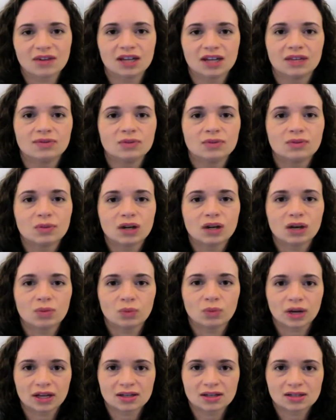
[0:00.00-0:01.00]
And even when I
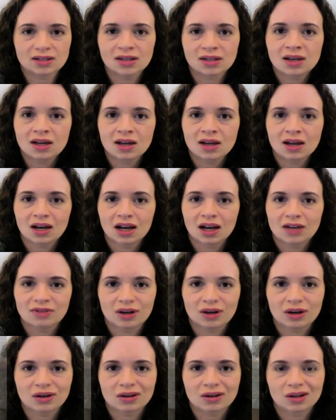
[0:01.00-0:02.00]
went, I
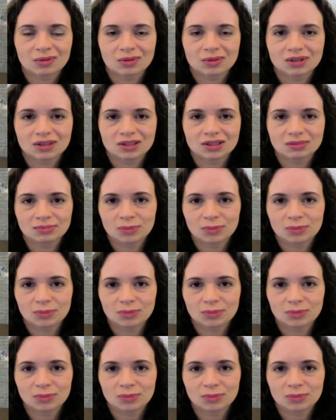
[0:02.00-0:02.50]
found I would